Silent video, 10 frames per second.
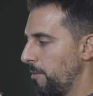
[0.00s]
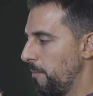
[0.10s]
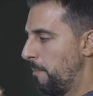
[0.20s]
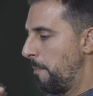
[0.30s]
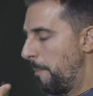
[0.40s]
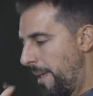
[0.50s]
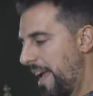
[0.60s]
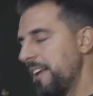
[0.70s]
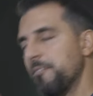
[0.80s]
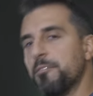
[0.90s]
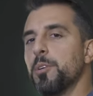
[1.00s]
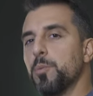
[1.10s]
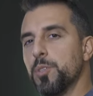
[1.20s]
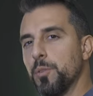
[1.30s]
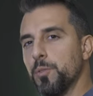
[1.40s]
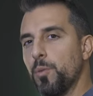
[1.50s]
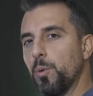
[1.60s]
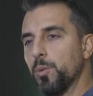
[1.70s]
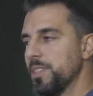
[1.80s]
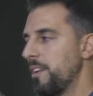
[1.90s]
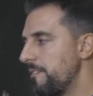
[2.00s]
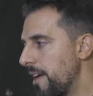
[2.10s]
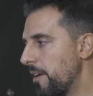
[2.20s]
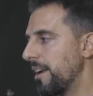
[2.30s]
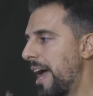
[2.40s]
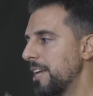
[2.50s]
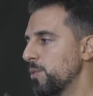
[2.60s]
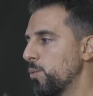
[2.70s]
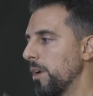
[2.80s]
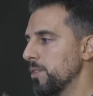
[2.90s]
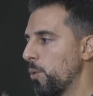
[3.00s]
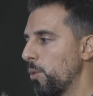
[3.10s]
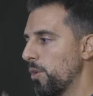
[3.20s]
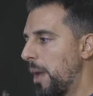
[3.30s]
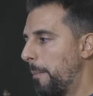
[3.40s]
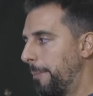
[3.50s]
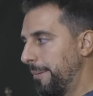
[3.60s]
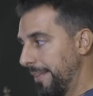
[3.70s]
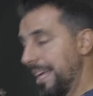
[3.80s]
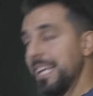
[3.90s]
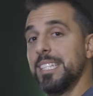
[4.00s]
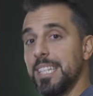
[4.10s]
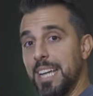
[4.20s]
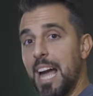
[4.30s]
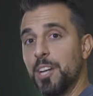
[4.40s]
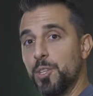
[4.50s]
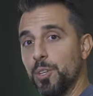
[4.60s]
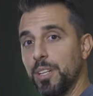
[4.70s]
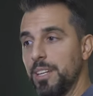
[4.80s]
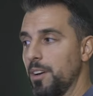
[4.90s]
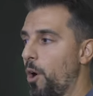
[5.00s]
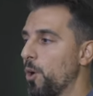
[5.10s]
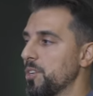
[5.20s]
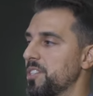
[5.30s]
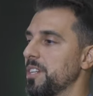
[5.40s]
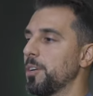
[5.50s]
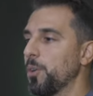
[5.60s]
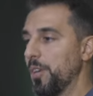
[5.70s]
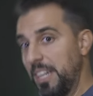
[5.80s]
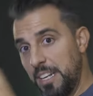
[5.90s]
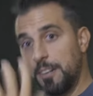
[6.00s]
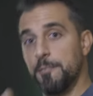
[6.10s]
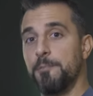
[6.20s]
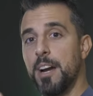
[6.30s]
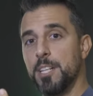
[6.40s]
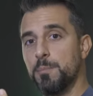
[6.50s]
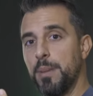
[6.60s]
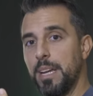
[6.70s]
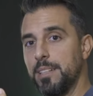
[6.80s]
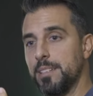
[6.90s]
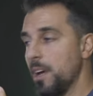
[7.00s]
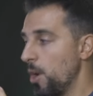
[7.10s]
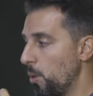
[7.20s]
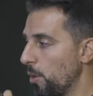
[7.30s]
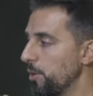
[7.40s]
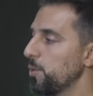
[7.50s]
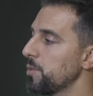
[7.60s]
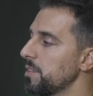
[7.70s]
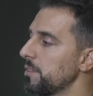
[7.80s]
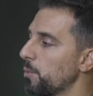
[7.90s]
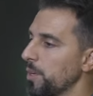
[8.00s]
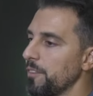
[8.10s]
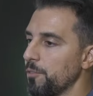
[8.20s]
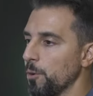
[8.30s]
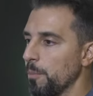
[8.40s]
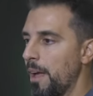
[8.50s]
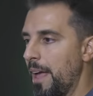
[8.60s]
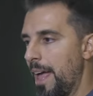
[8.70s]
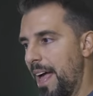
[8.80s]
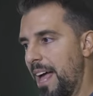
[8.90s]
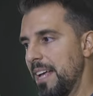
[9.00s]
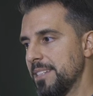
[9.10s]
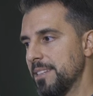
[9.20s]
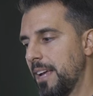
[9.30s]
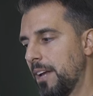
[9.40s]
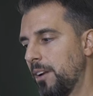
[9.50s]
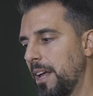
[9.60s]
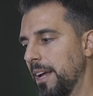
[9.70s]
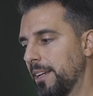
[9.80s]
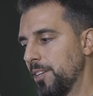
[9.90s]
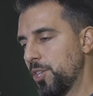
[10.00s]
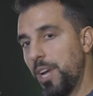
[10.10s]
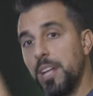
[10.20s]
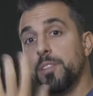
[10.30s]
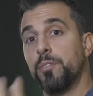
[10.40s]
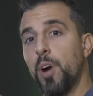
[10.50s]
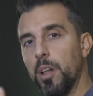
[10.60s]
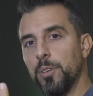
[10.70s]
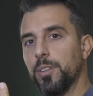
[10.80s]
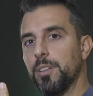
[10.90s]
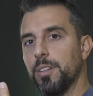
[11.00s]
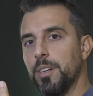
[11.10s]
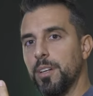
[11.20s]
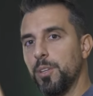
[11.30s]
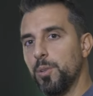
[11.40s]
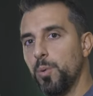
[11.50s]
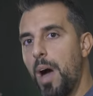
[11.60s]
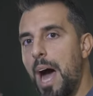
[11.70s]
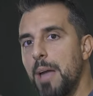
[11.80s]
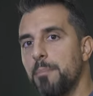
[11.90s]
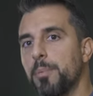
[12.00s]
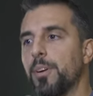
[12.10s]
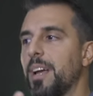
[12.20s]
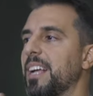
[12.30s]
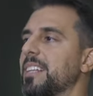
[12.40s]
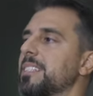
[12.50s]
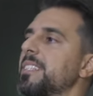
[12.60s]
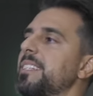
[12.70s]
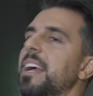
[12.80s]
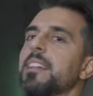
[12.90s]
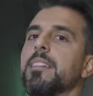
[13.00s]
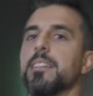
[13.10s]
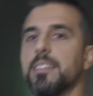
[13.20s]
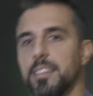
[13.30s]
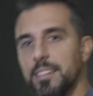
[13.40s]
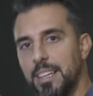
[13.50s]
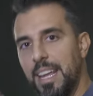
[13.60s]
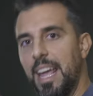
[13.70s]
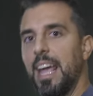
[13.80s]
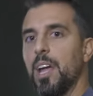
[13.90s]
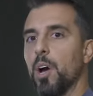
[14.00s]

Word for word: main frequency of the vocals in a very nice way. So we're not placing actually our singer in a confined space. We're using the reverb as a kind of like shades of color to hyper extend the decay of